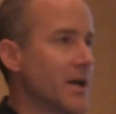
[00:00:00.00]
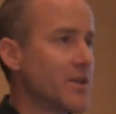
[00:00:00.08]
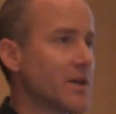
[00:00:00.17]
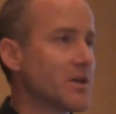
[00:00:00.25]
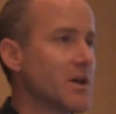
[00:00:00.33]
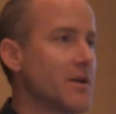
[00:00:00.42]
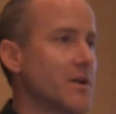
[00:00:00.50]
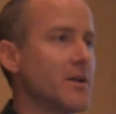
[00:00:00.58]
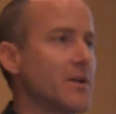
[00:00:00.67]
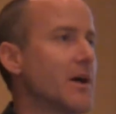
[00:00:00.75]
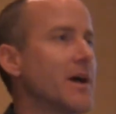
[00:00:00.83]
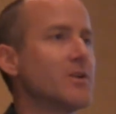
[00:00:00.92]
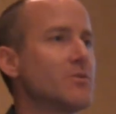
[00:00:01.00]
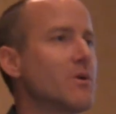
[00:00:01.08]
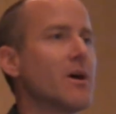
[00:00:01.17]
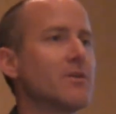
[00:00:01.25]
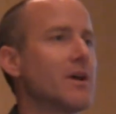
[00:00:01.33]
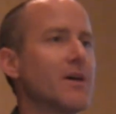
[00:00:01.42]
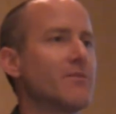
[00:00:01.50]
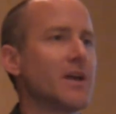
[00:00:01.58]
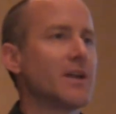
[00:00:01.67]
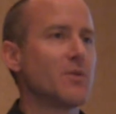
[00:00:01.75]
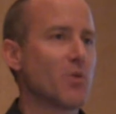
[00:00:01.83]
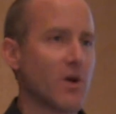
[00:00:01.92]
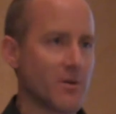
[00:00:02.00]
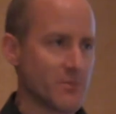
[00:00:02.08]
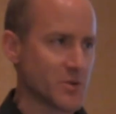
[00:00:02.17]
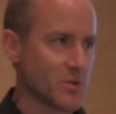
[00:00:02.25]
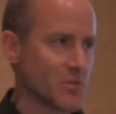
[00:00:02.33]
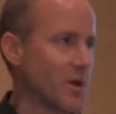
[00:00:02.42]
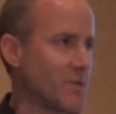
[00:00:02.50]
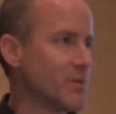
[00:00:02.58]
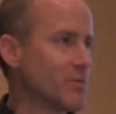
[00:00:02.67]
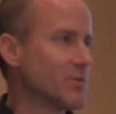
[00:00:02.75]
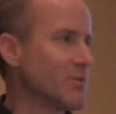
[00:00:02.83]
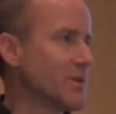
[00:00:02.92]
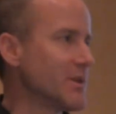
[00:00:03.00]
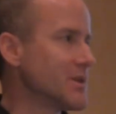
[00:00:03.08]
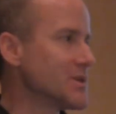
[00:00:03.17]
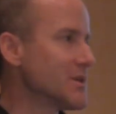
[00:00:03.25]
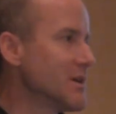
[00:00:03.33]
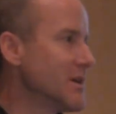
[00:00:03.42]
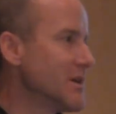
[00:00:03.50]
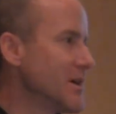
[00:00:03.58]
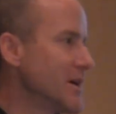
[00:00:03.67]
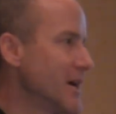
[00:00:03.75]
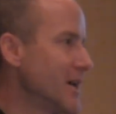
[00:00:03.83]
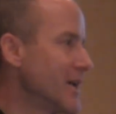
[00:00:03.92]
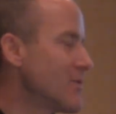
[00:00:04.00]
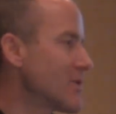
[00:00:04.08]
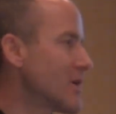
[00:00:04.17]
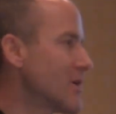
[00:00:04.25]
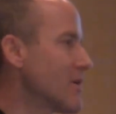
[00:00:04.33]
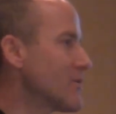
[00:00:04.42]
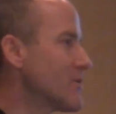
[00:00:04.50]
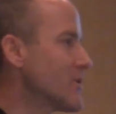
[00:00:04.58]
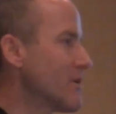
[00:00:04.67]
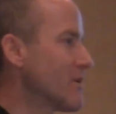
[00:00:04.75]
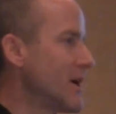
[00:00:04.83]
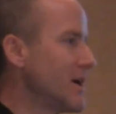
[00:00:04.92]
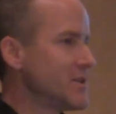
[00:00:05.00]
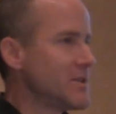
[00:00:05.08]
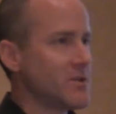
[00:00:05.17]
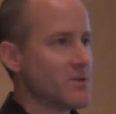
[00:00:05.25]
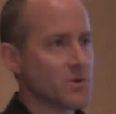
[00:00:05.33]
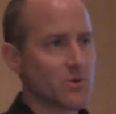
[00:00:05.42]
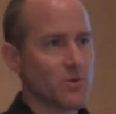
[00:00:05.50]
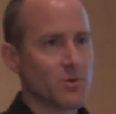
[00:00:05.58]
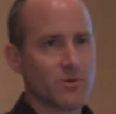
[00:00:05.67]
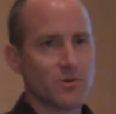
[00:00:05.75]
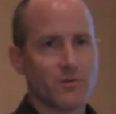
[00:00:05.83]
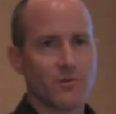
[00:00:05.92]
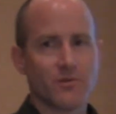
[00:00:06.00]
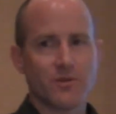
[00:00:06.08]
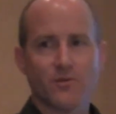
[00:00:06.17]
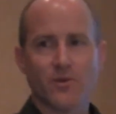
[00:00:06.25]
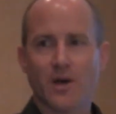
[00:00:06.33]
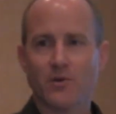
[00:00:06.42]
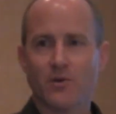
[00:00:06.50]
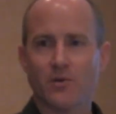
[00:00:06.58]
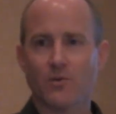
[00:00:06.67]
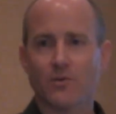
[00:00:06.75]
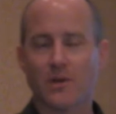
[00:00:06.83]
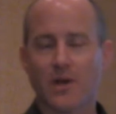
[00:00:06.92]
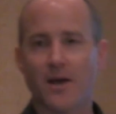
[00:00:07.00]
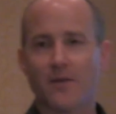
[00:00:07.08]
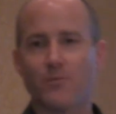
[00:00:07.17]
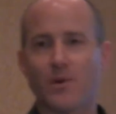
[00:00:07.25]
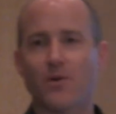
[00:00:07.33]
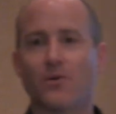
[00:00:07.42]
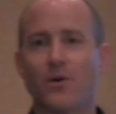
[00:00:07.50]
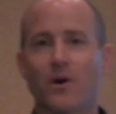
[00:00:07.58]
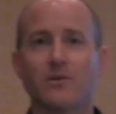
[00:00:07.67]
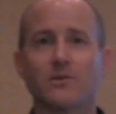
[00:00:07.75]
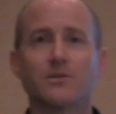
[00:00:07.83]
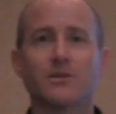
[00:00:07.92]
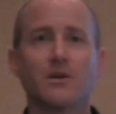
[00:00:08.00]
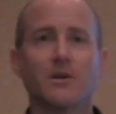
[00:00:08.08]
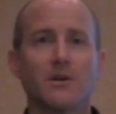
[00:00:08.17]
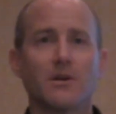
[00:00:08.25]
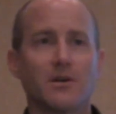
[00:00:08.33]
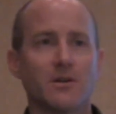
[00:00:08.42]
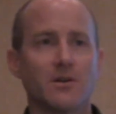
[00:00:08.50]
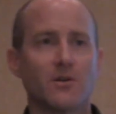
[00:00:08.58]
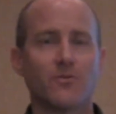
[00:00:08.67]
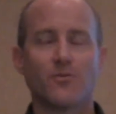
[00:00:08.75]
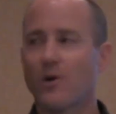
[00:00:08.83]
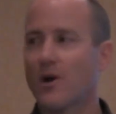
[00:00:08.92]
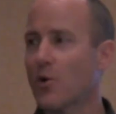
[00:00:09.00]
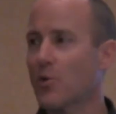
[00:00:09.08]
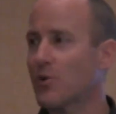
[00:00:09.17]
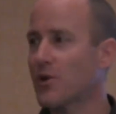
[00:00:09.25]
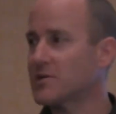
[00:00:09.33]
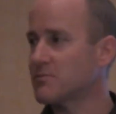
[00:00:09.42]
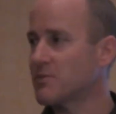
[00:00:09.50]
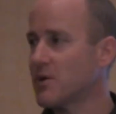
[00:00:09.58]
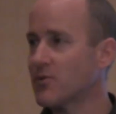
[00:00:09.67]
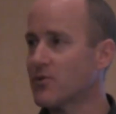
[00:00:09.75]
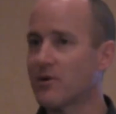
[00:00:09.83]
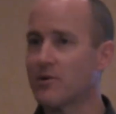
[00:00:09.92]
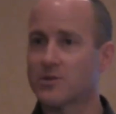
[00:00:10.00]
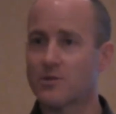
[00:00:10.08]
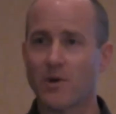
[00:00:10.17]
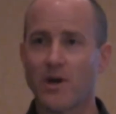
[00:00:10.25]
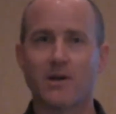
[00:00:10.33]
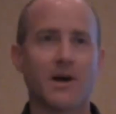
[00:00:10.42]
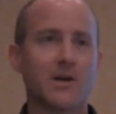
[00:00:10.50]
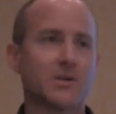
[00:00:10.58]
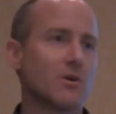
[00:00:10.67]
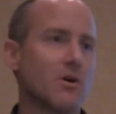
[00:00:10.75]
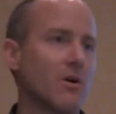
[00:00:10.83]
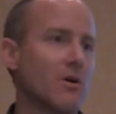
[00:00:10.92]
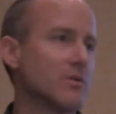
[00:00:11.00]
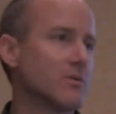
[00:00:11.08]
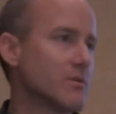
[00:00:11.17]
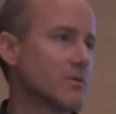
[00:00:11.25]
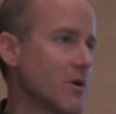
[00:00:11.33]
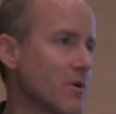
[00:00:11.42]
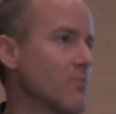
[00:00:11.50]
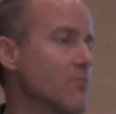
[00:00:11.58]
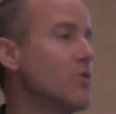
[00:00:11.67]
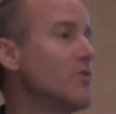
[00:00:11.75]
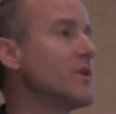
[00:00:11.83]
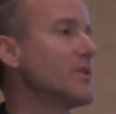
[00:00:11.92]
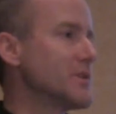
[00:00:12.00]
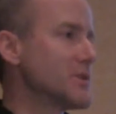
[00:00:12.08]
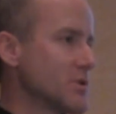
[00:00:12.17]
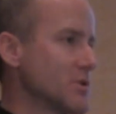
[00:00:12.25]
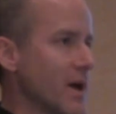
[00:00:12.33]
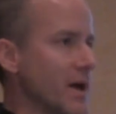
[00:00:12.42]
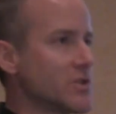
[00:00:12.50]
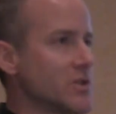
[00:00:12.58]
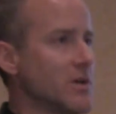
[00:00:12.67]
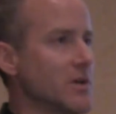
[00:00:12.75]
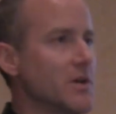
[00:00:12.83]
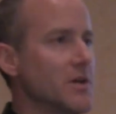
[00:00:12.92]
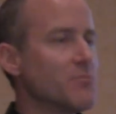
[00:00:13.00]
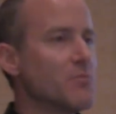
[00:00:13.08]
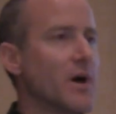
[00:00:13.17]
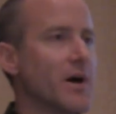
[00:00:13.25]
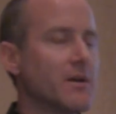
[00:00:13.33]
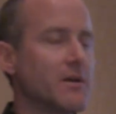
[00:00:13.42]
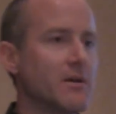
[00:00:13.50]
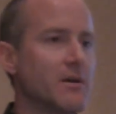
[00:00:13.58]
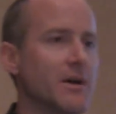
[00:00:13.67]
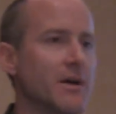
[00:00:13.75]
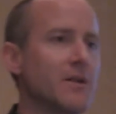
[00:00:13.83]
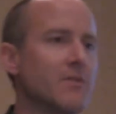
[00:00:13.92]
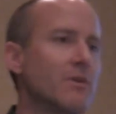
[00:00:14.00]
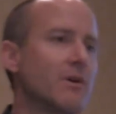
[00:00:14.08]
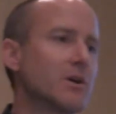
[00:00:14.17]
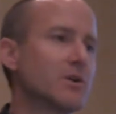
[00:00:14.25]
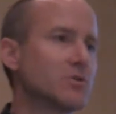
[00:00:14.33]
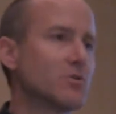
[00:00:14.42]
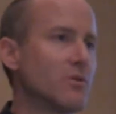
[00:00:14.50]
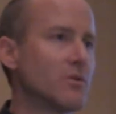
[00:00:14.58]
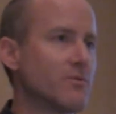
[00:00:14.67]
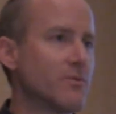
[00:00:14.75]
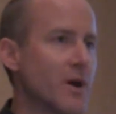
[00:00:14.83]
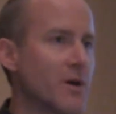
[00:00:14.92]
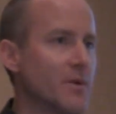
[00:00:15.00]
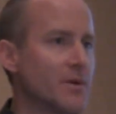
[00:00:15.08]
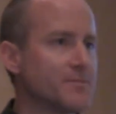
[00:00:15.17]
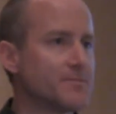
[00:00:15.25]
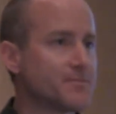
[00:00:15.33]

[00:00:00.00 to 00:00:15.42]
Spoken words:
I think I do not have any problems with my people doing this. And I don't care if they're 18 years old or they're 55-year-old half marathoners, 4-hour plus marathoners. My guys all are moving this direction, but in a very controlled environment.